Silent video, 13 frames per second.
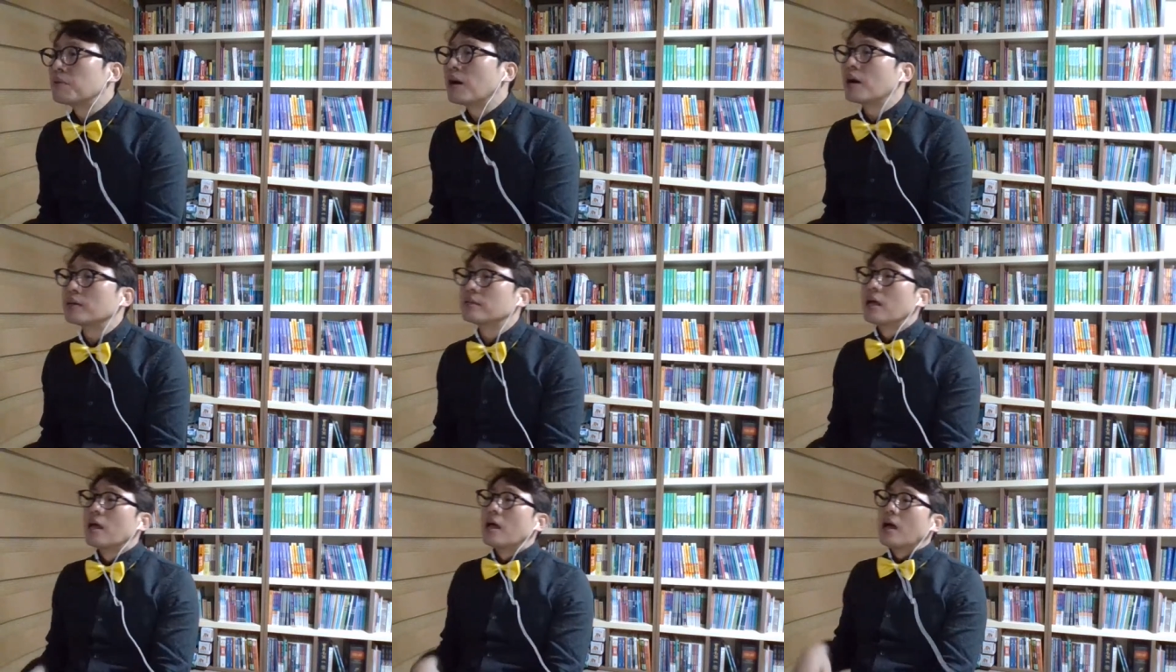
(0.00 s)
But
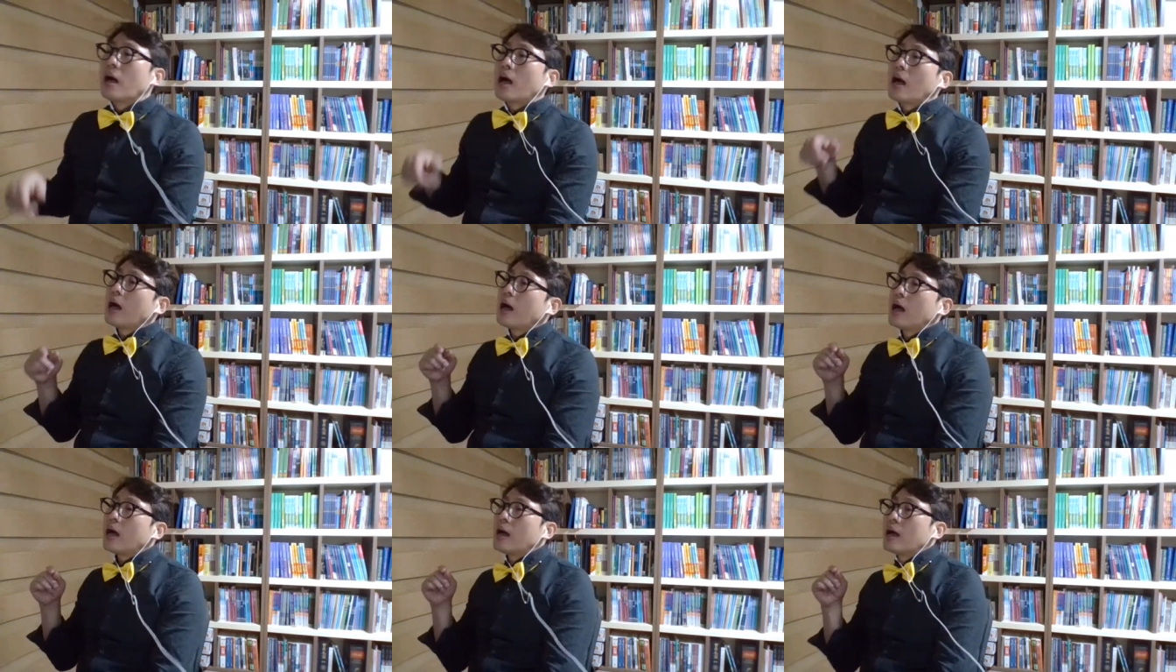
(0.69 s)

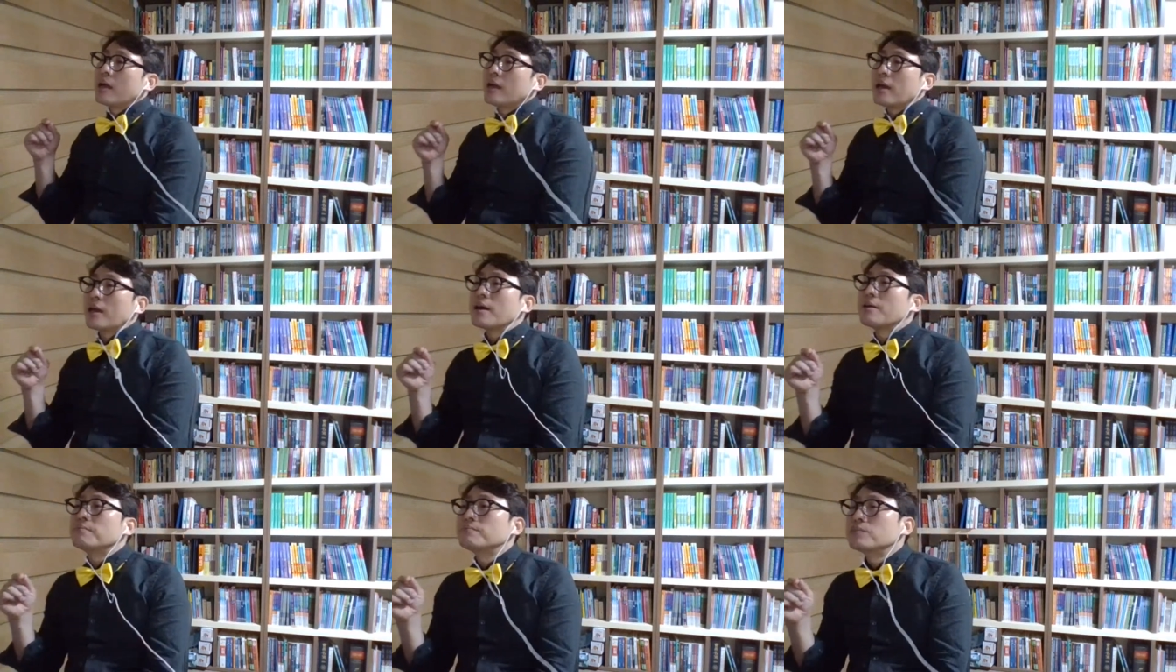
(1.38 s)
I
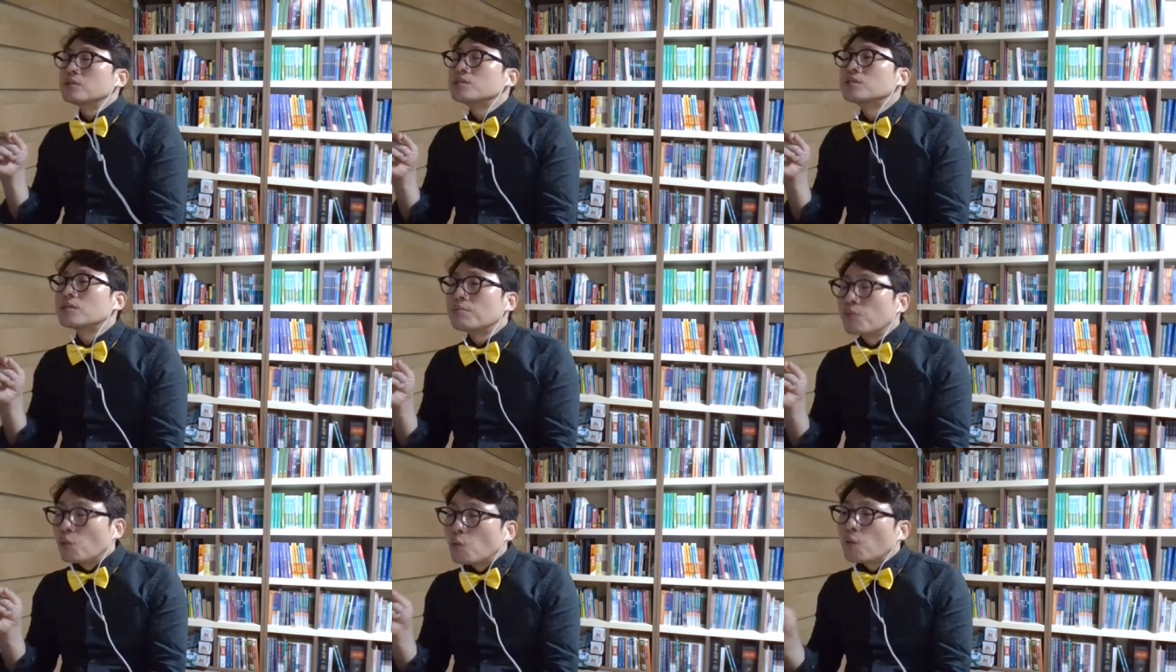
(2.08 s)
am
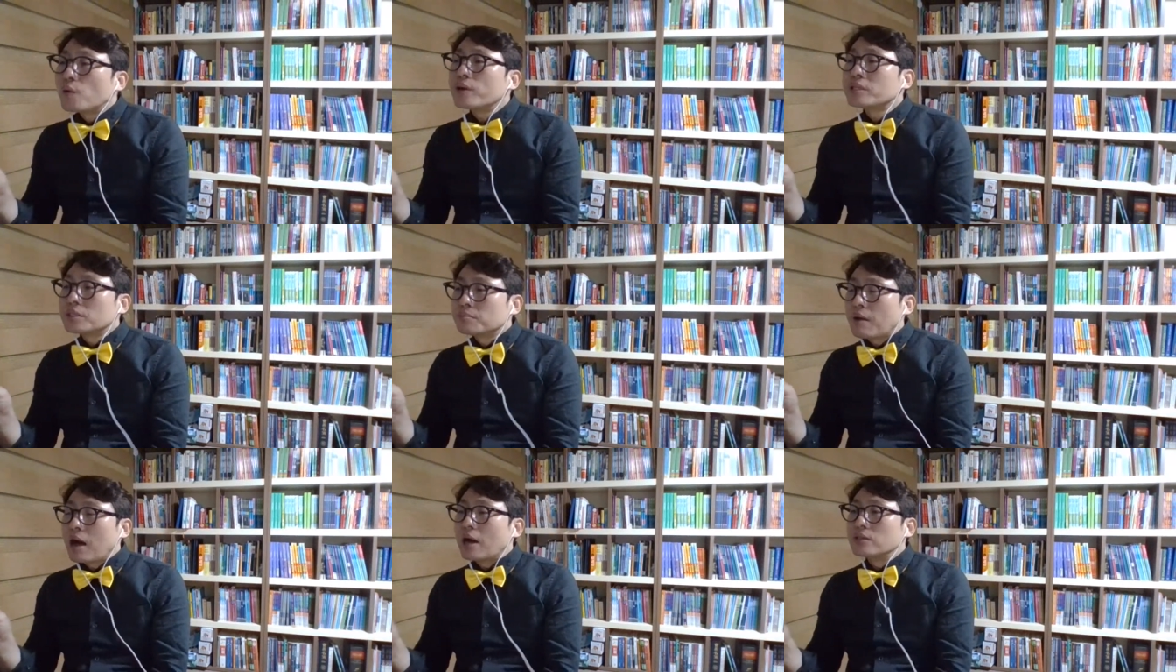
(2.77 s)
some worried
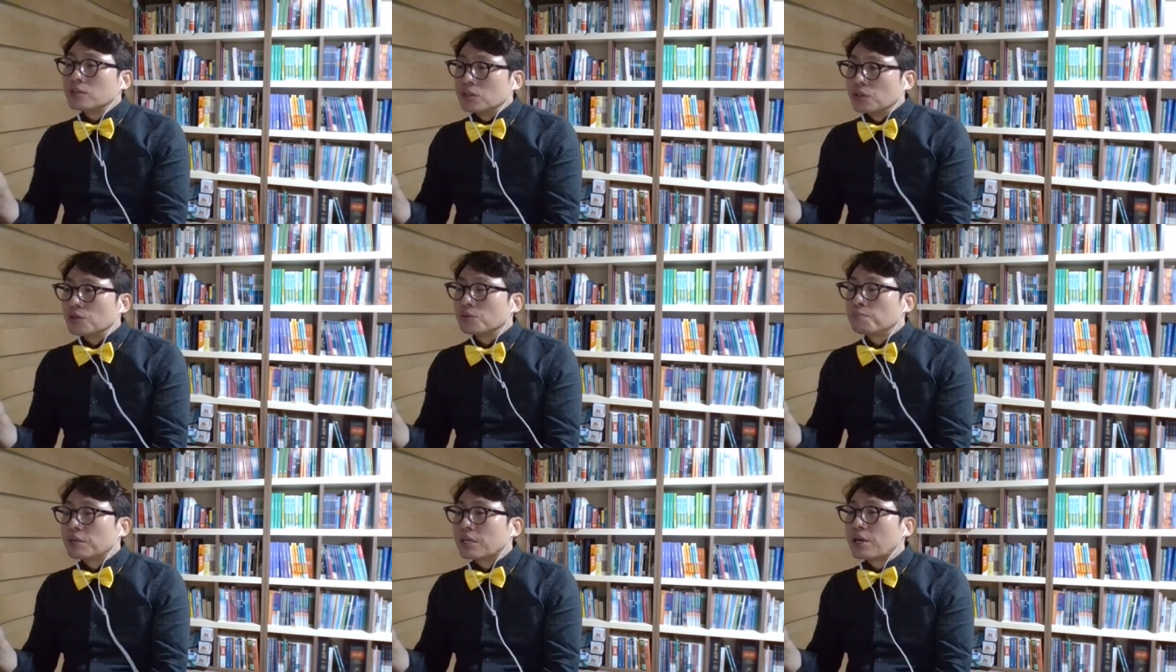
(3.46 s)
about
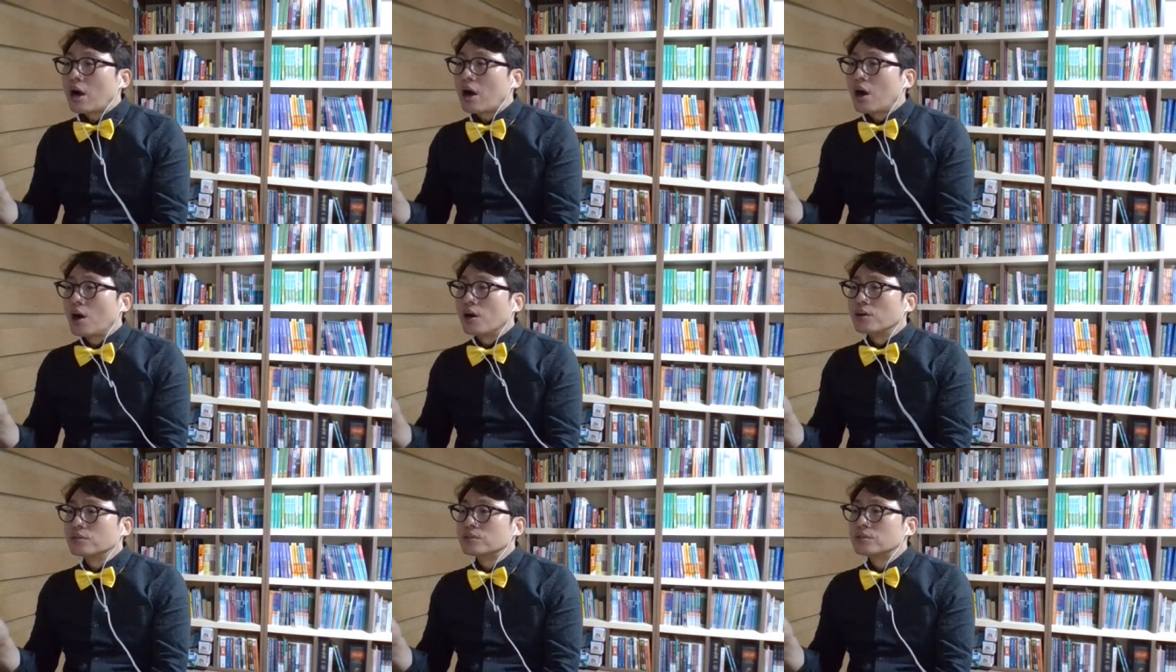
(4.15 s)
you
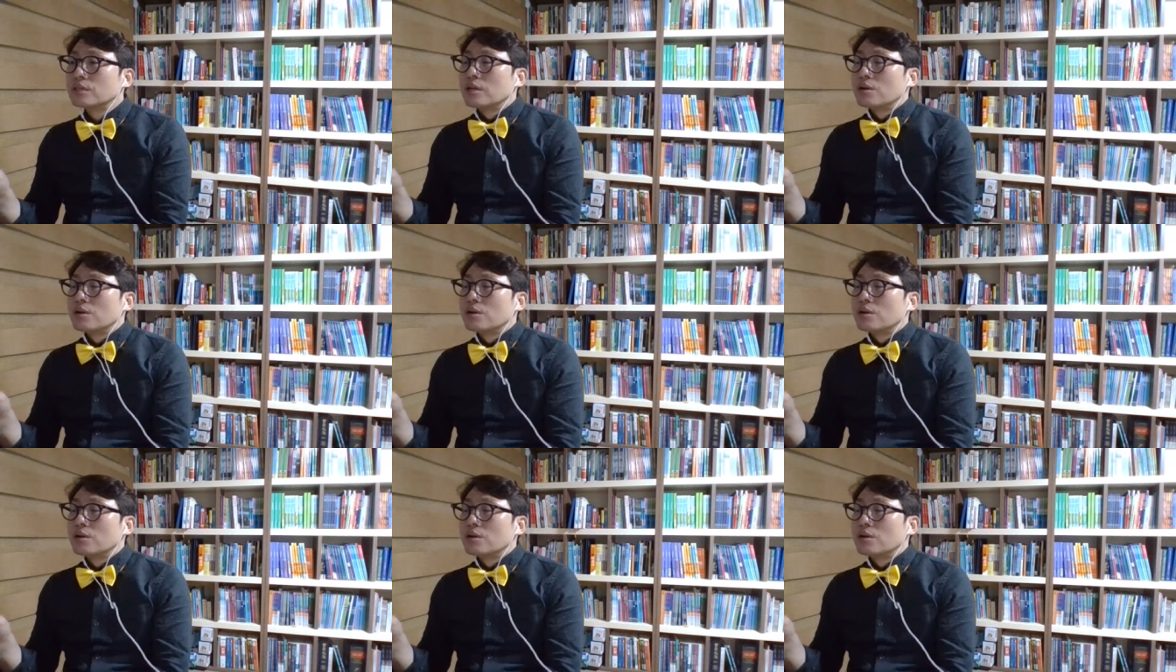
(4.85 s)
because